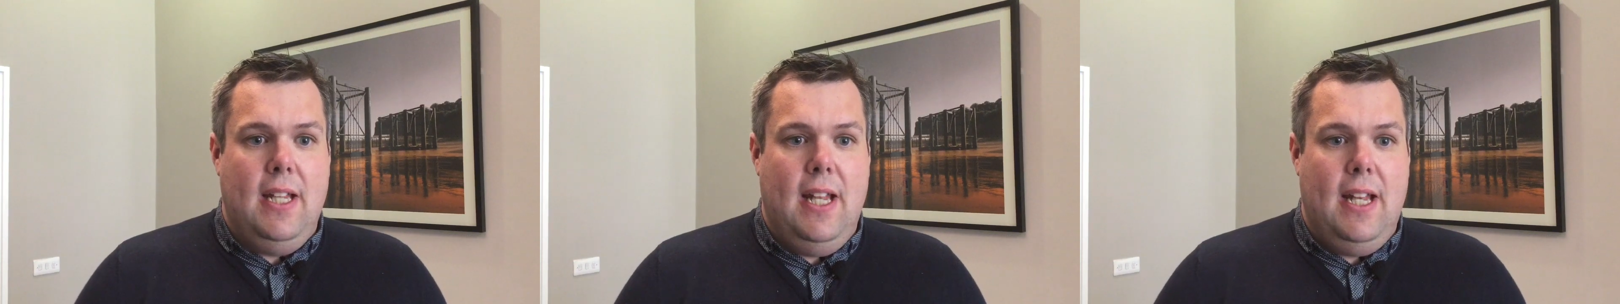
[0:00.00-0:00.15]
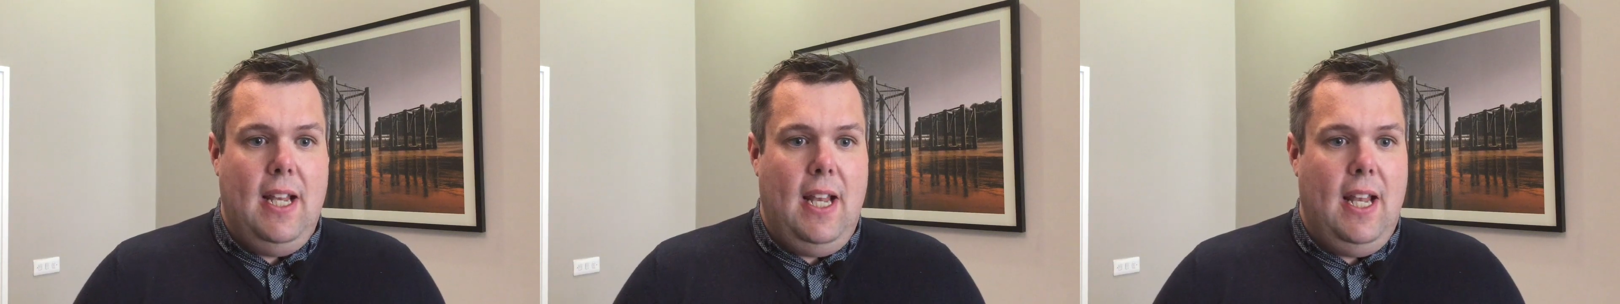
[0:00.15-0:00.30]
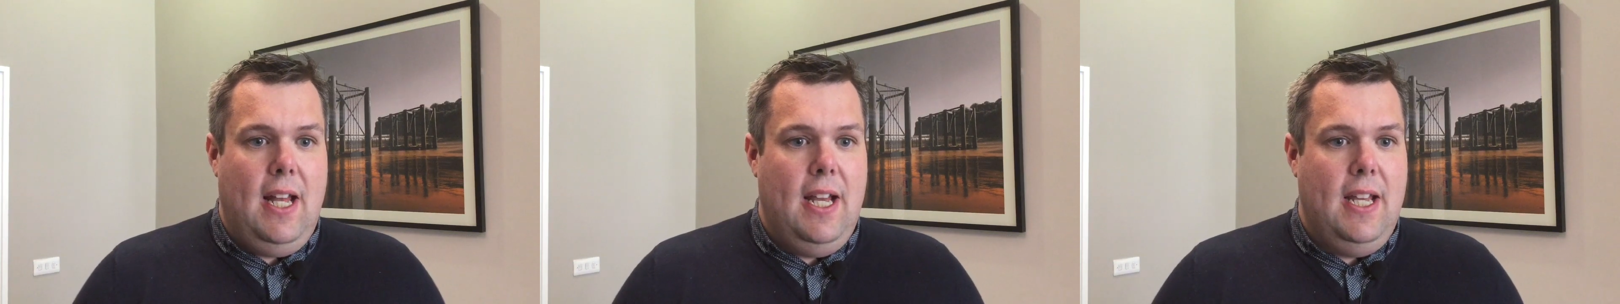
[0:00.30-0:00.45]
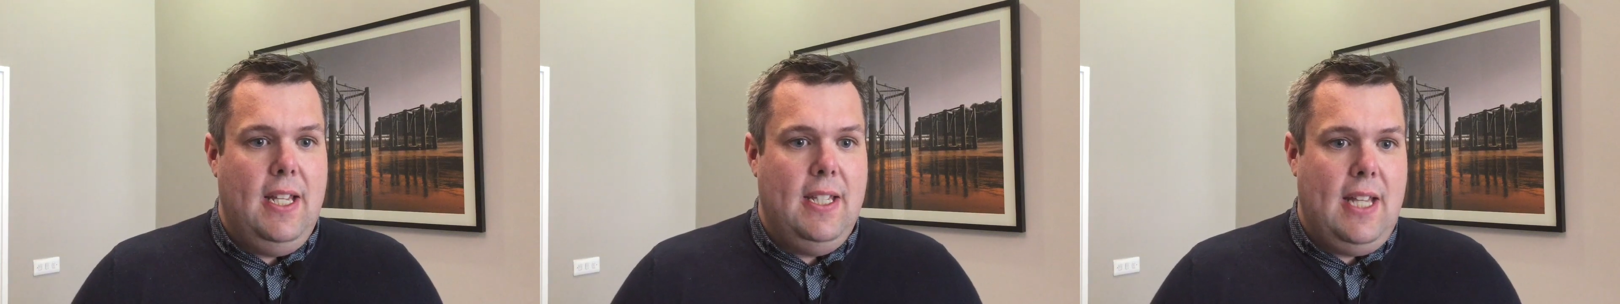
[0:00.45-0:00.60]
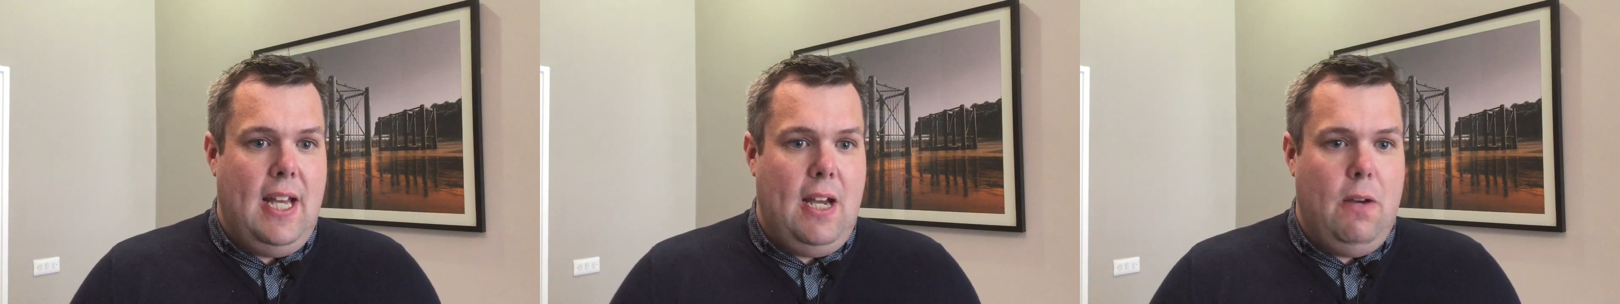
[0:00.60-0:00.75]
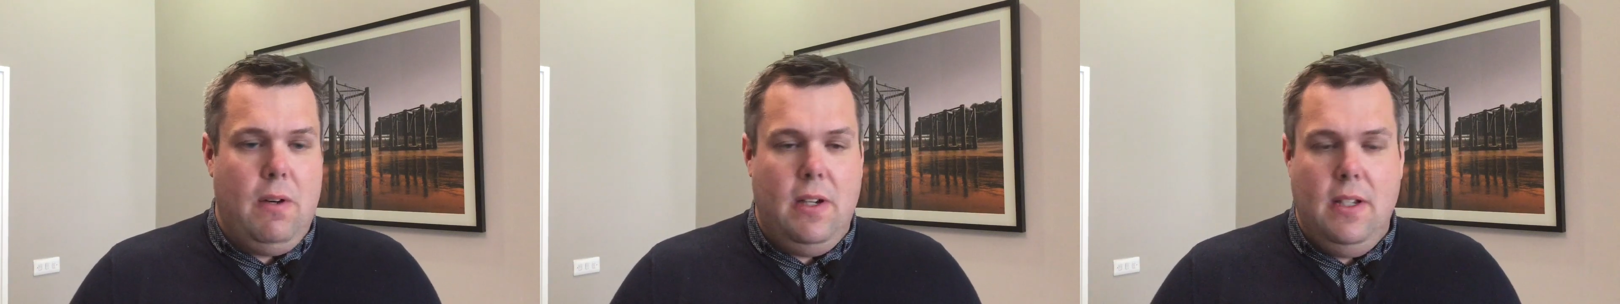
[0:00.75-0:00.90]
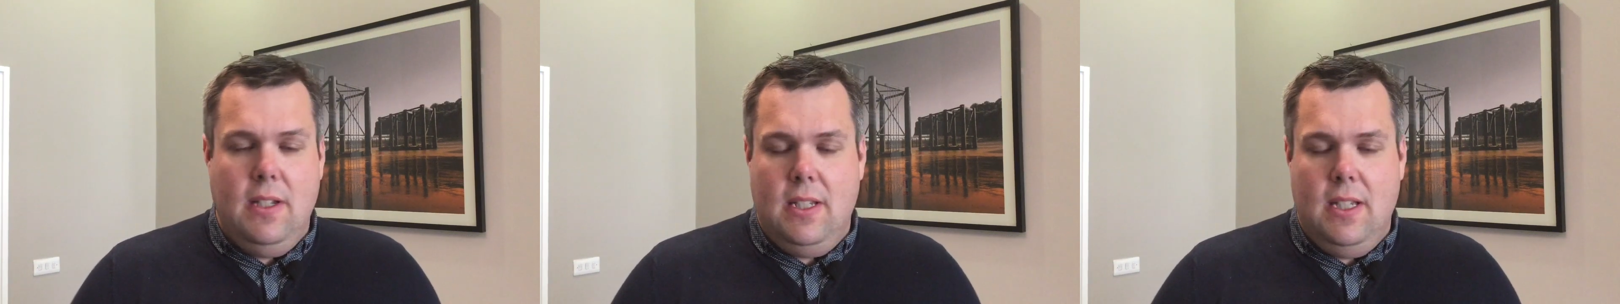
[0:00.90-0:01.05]
analyse
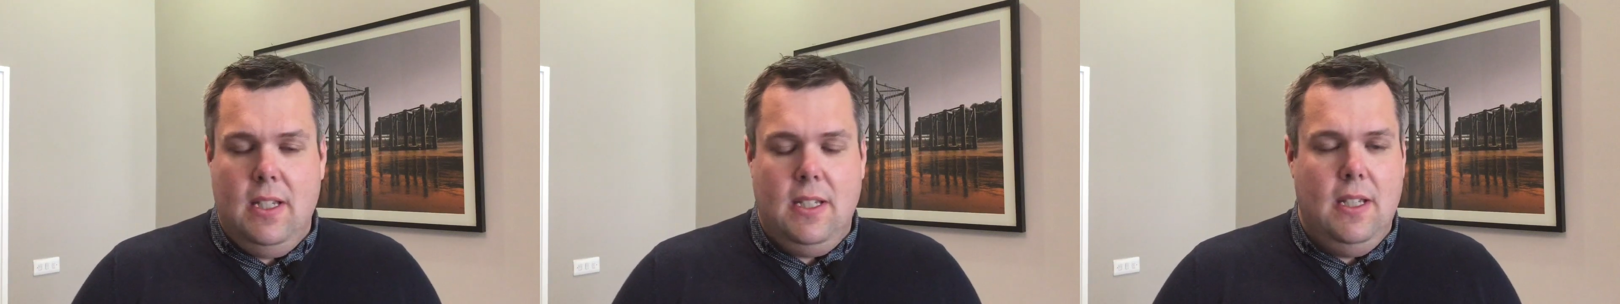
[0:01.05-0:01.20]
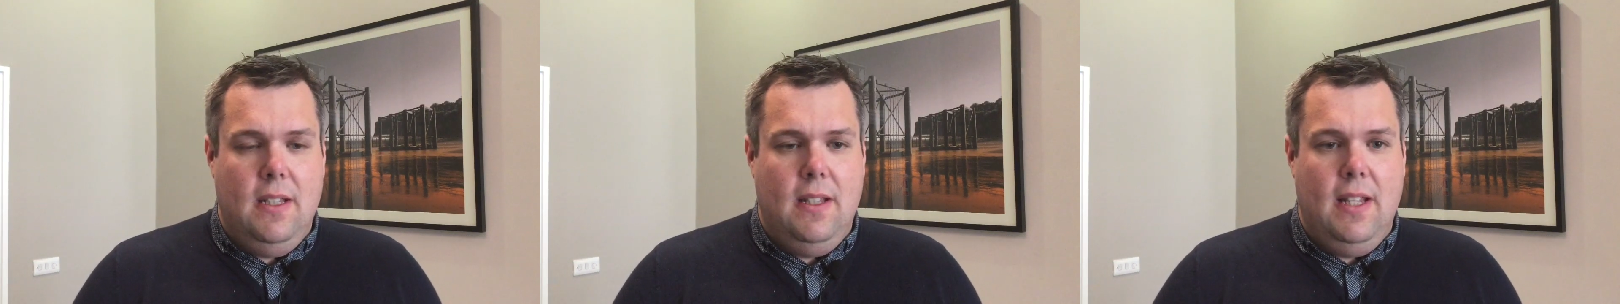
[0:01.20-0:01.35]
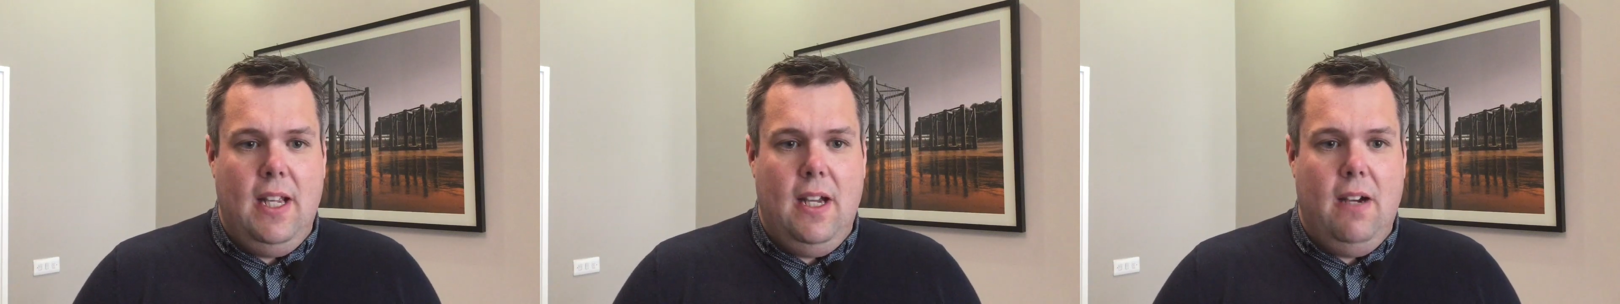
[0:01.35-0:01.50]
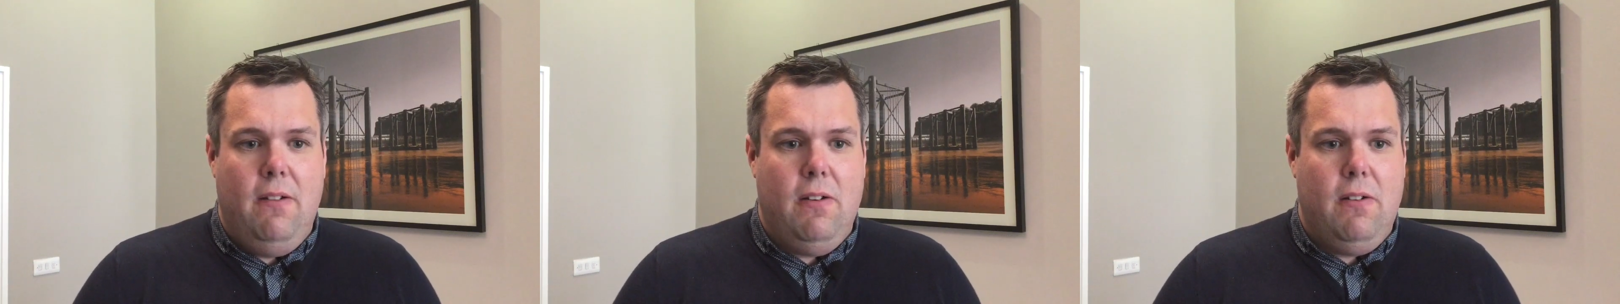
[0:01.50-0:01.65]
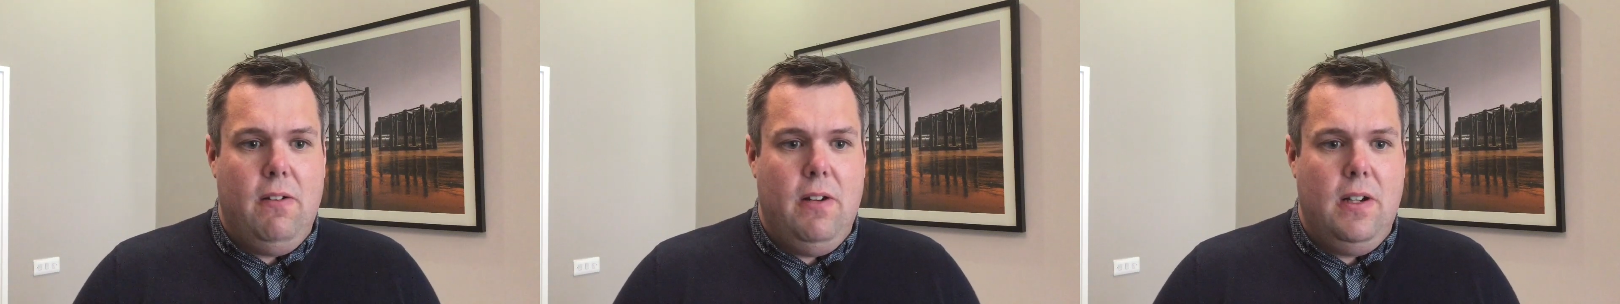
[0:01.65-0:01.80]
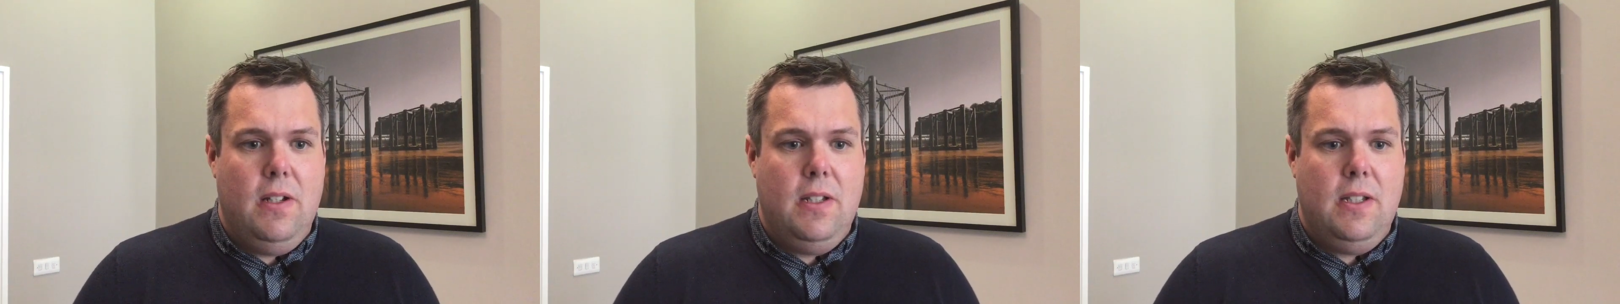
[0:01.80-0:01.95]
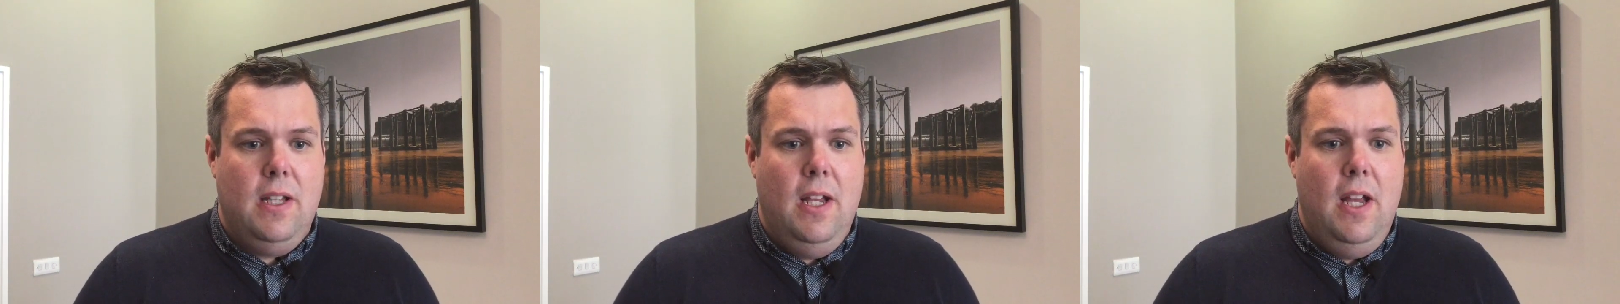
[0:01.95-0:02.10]
how consistent they are
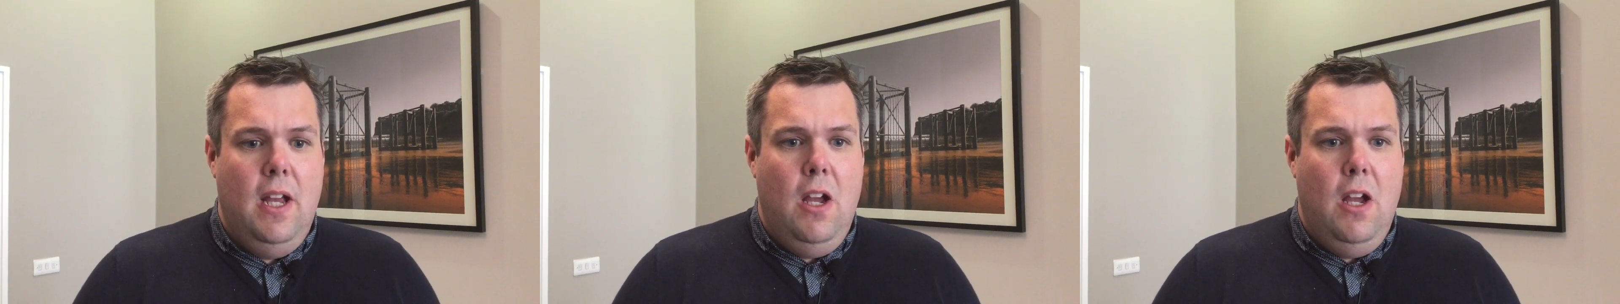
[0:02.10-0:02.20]
across.